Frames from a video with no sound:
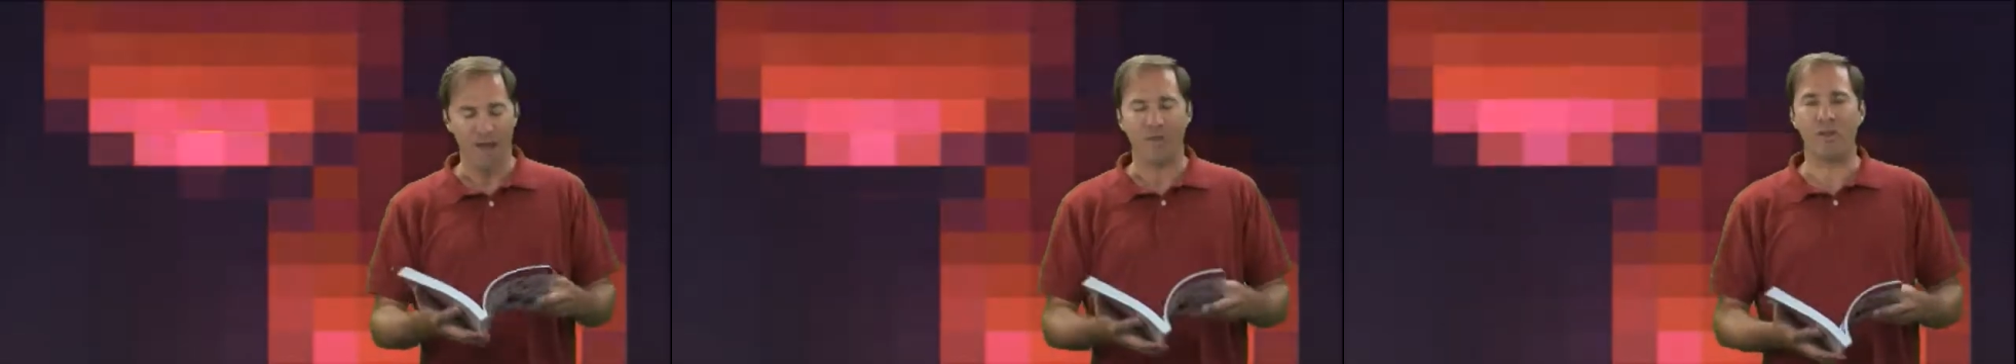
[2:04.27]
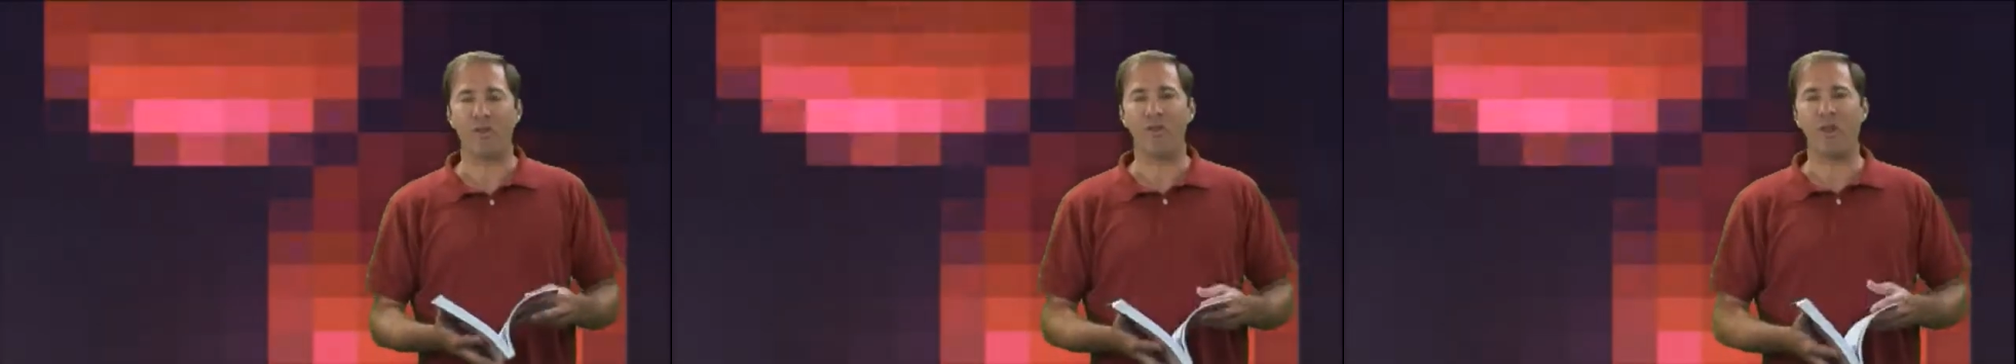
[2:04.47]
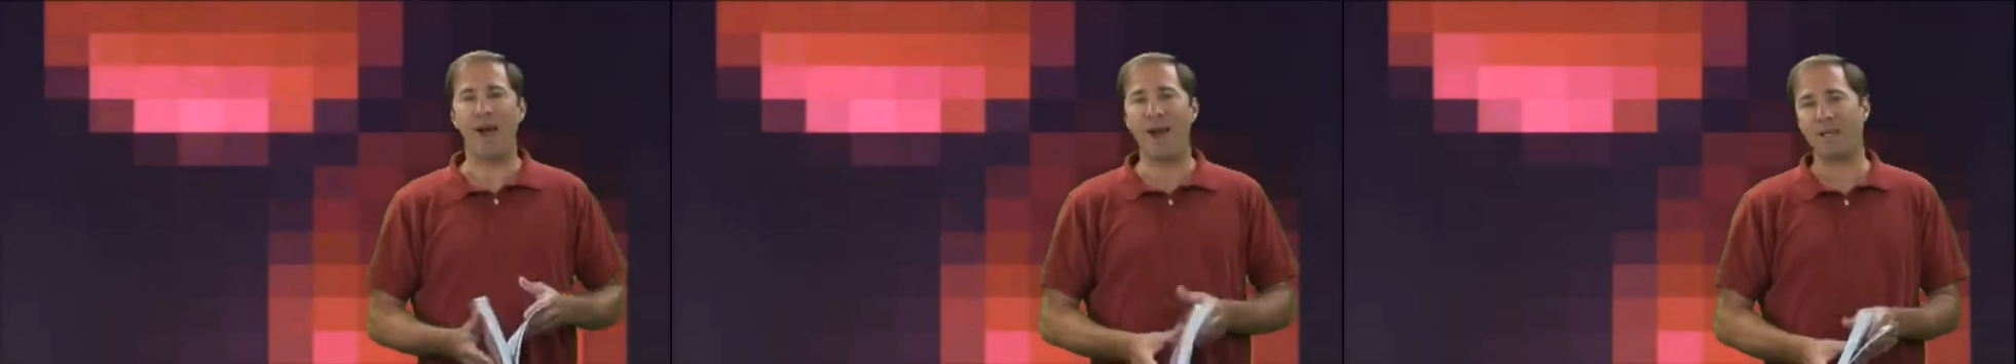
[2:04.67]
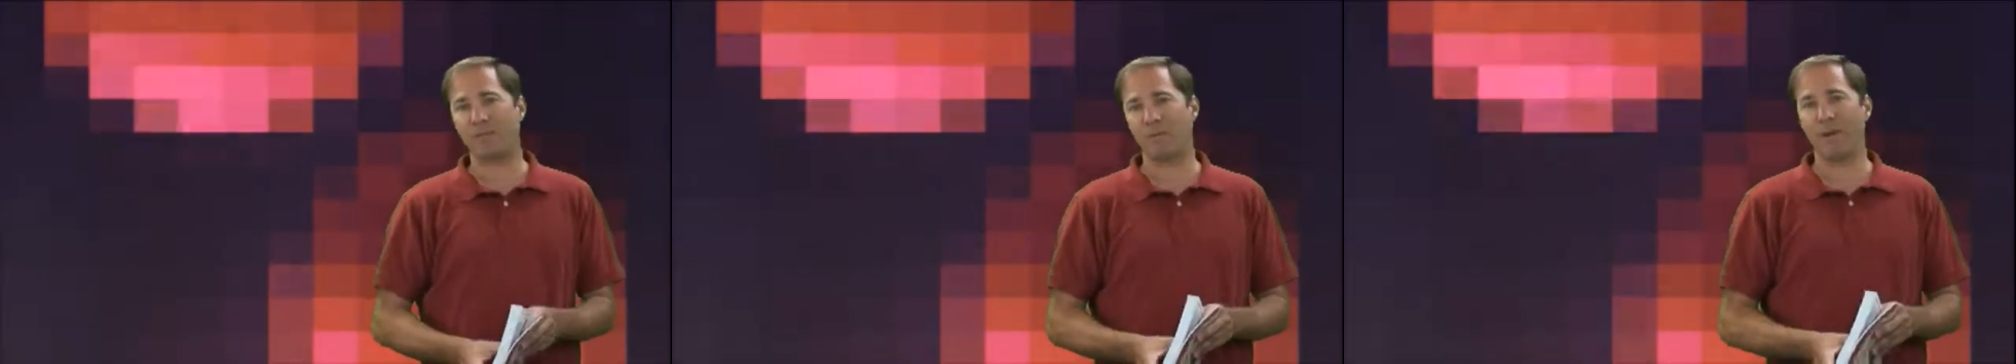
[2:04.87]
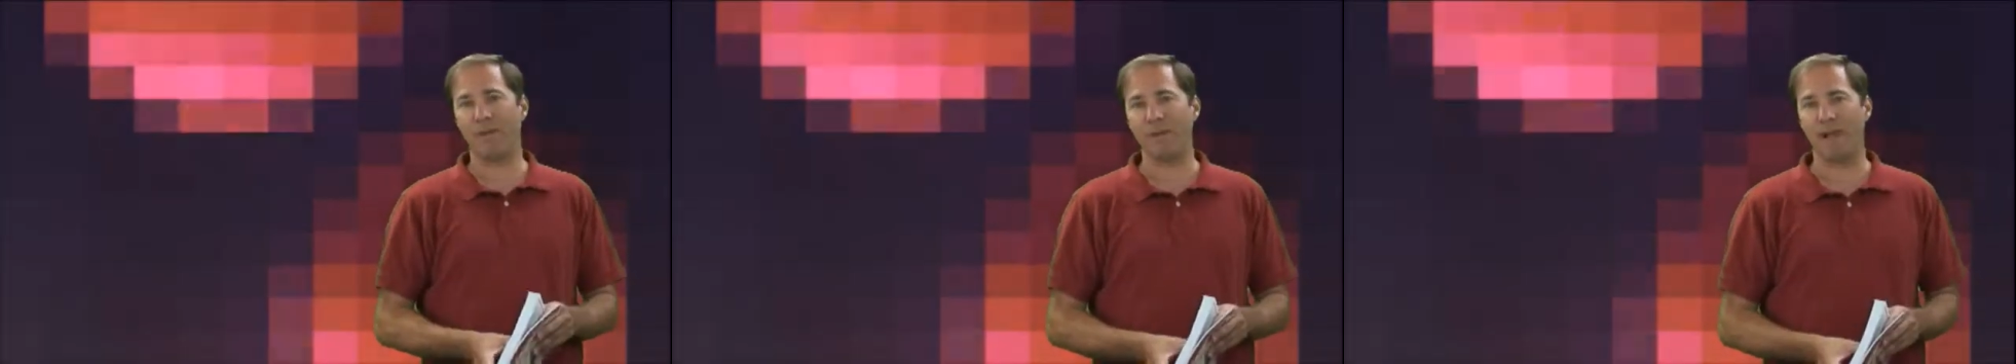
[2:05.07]
The
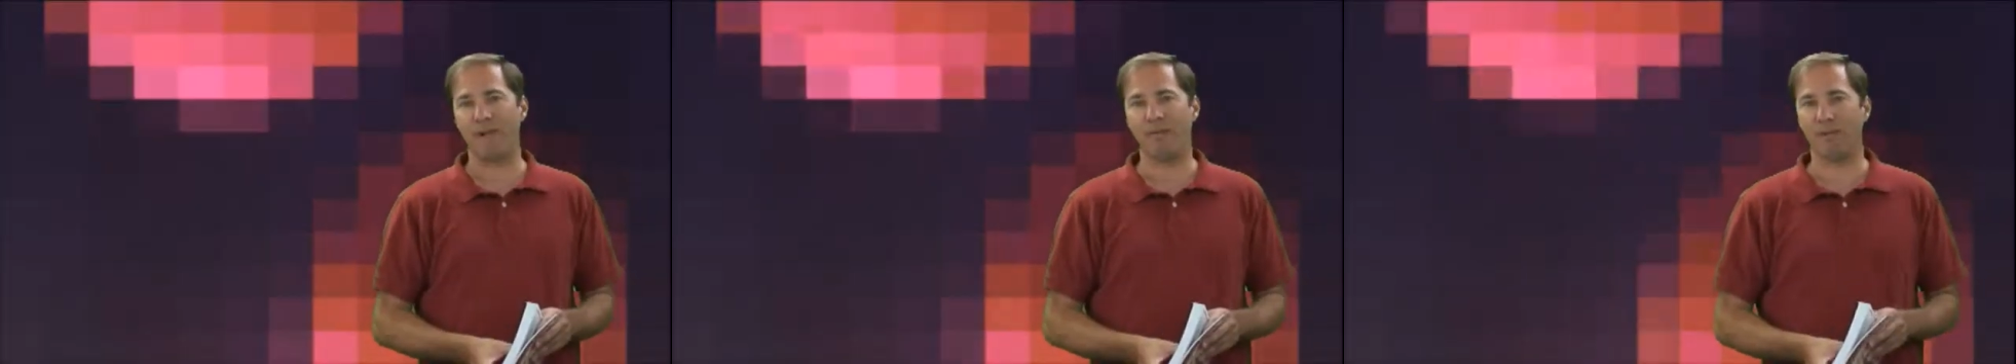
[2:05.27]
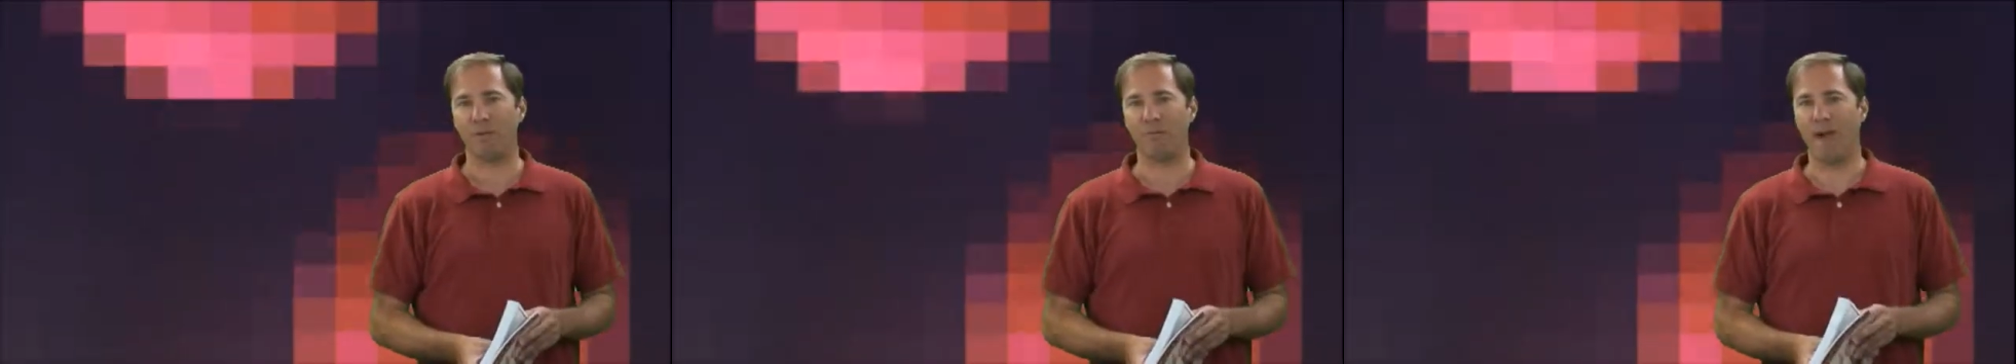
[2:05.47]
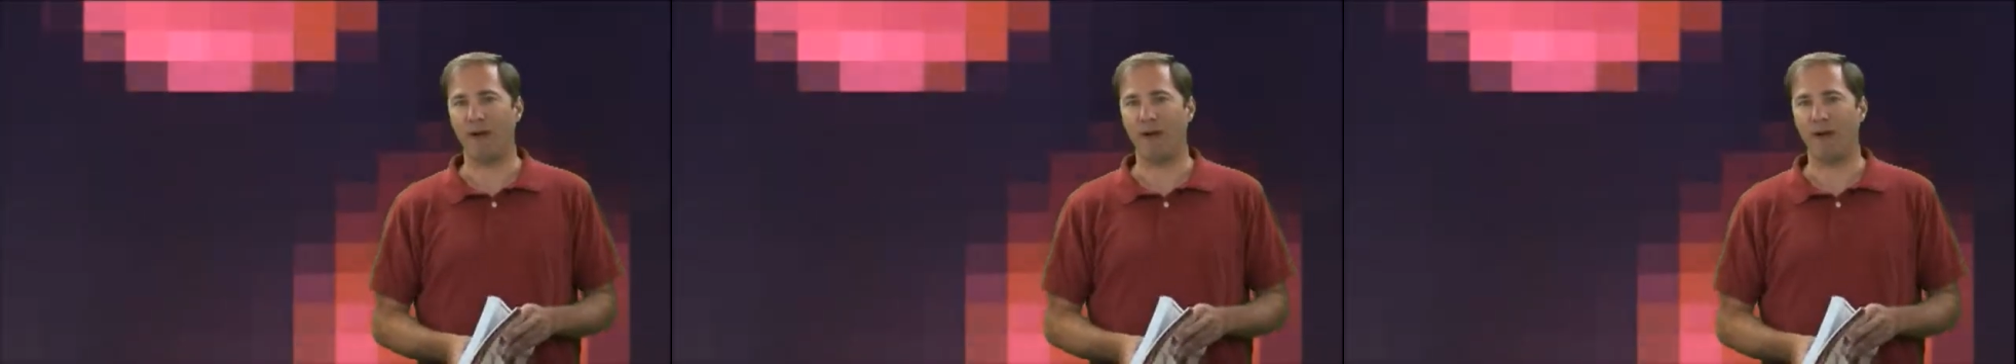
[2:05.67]
last way to have good